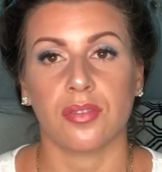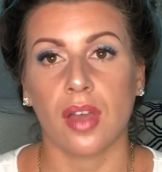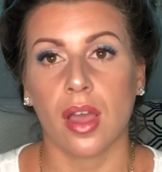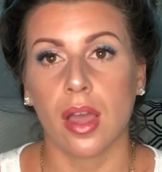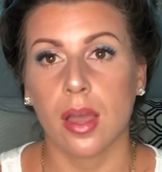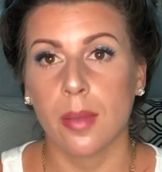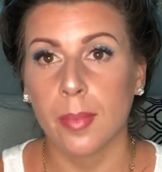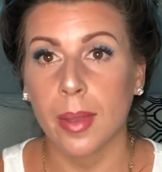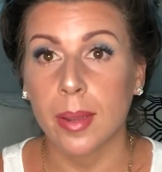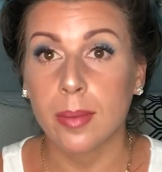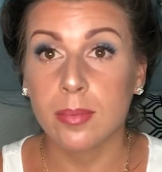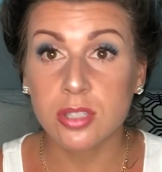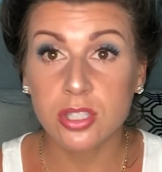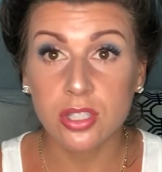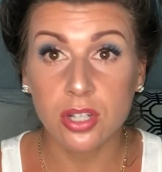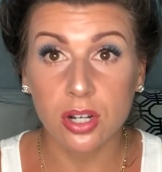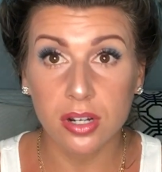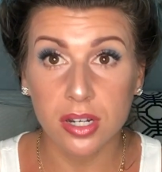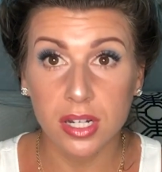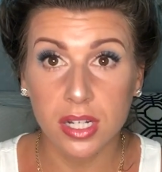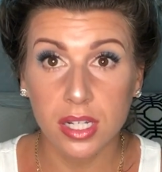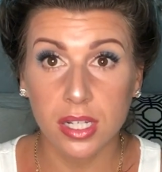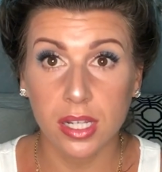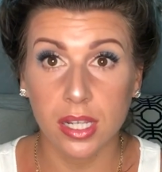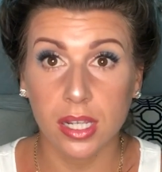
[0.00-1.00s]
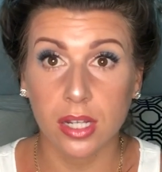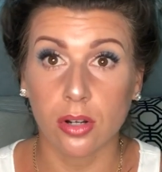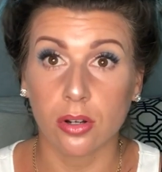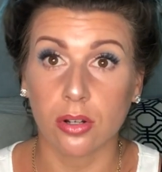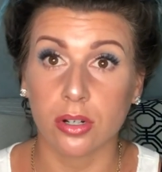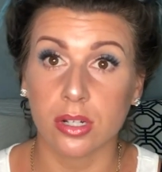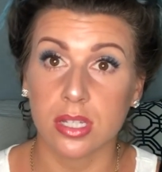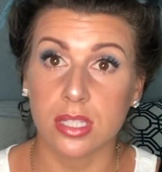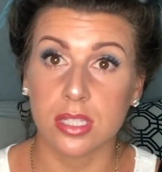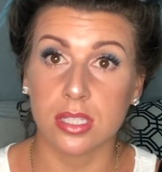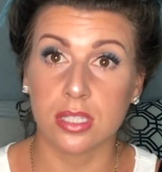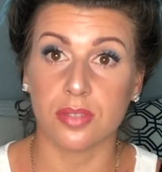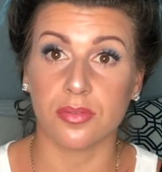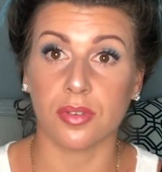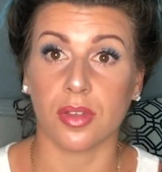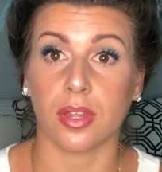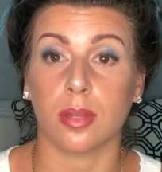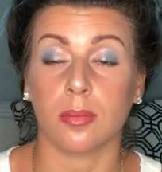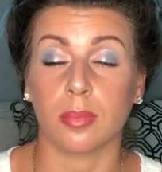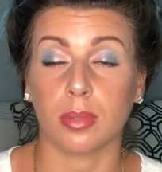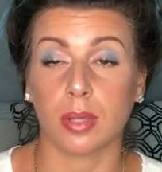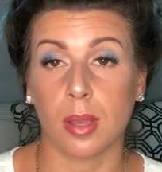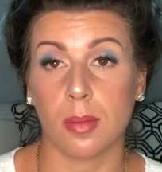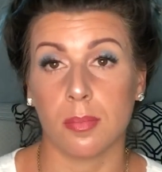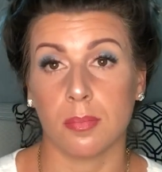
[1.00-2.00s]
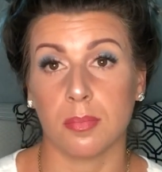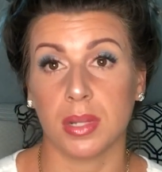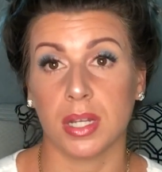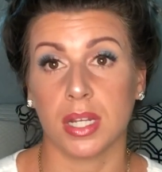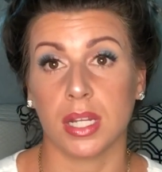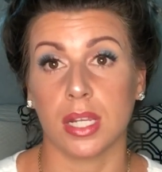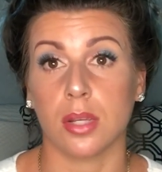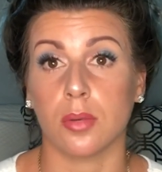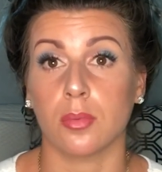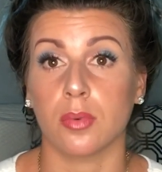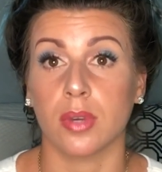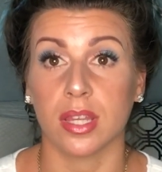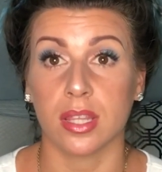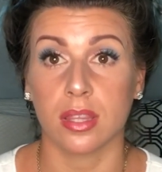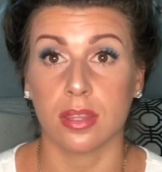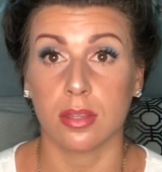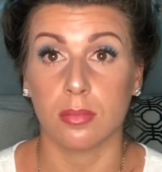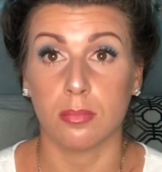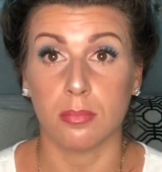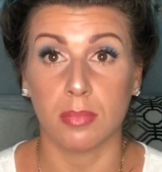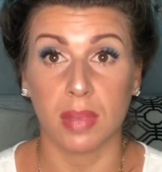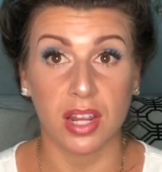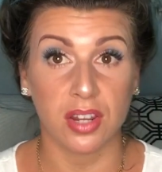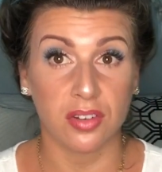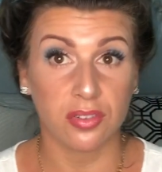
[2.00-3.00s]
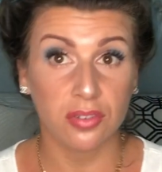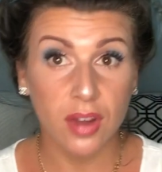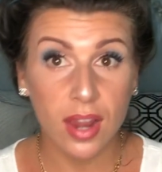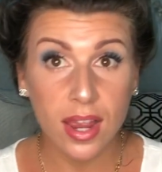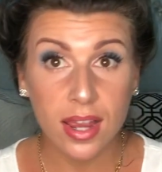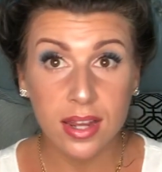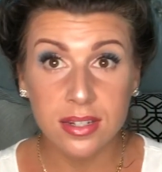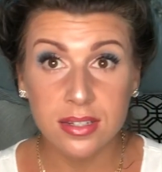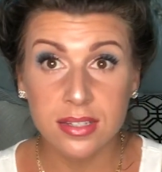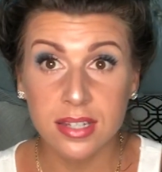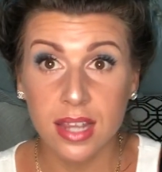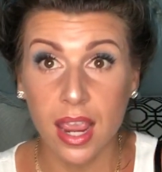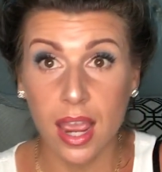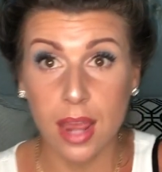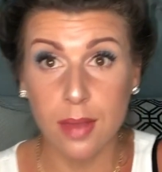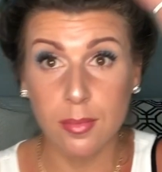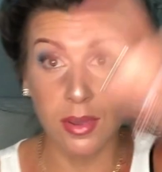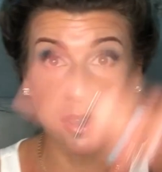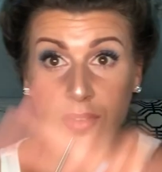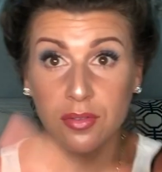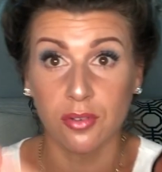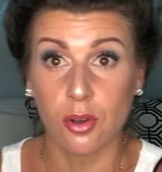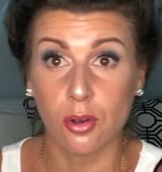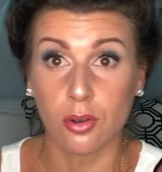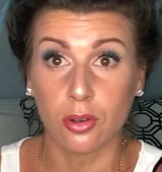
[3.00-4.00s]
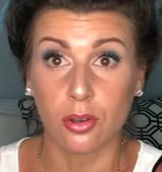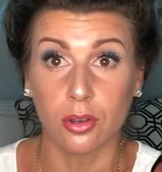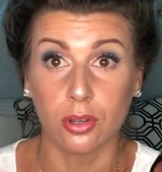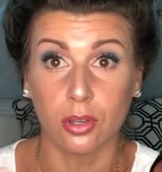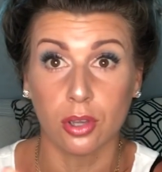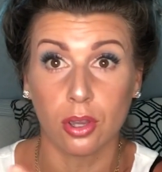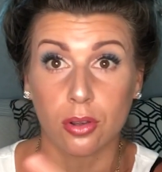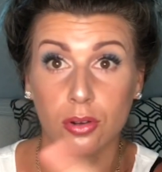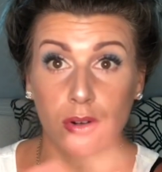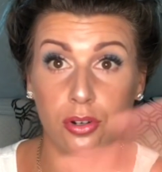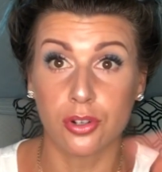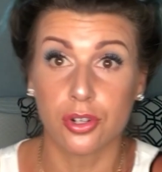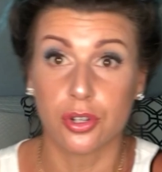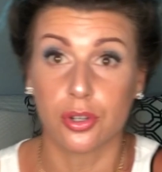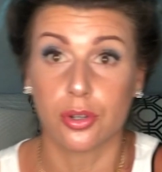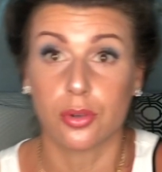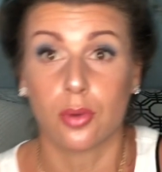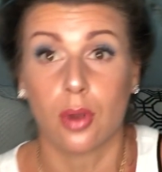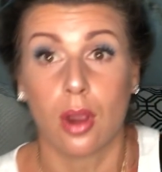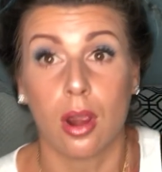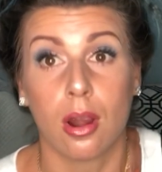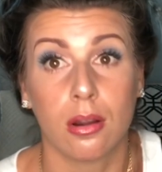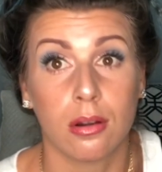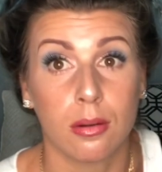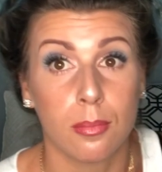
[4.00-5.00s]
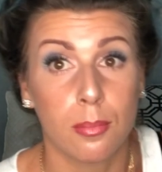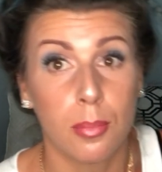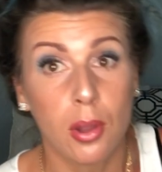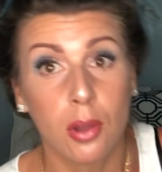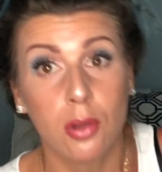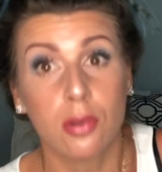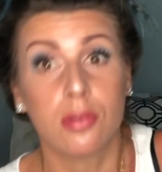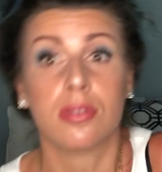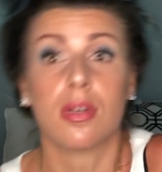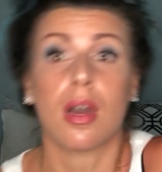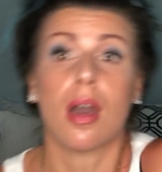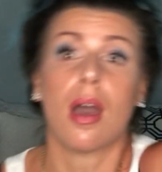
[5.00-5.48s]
I'm starting an artist development company with my friend and my vocal coach, who are both